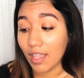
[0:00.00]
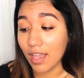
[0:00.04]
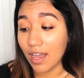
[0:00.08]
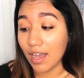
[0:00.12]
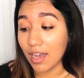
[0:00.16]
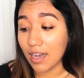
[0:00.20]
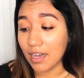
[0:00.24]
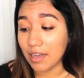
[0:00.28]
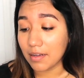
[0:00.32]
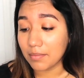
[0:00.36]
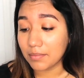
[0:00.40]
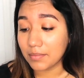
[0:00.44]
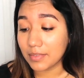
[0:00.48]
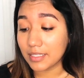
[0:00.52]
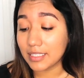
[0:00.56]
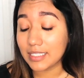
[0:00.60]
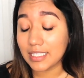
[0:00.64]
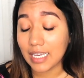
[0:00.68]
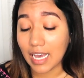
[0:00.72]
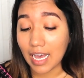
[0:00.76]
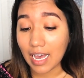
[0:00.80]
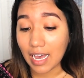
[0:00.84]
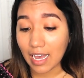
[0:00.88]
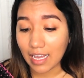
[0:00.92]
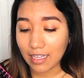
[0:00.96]
um,
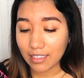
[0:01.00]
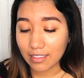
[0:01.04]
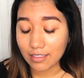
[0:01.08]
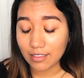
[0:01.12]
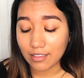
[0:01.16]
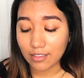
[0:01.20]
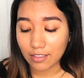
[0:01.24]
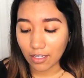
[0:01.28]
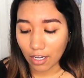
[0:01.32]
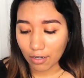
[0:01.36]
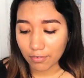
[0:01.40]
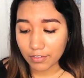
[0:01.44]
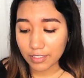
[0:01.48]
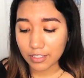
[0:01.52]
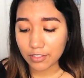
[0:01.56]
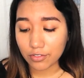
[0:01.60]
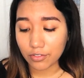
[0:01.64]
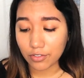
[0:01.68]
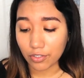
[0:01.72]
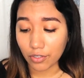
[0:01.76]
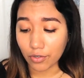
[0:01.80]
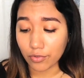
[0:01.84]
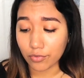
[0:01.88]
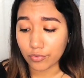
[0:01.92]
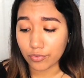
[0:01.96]
yeah, I love it
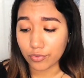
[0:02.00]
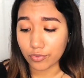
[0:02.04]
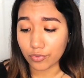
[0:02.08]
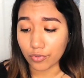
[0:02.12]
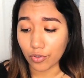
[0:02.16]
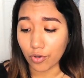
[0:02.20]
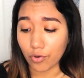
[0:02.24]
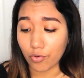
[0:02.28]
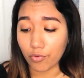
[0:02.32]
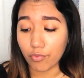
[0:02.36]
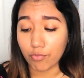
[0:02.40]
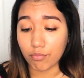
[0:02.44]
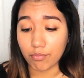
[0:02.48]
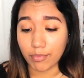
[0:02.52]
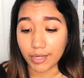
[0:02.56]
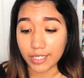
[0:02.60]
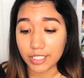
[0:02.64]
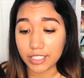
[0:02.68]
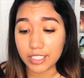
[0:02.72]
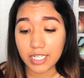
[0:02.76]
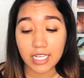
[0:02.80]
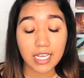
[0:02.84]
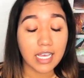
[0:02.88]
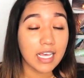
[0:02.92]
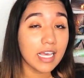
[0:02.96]
so so
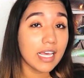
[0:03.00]
much.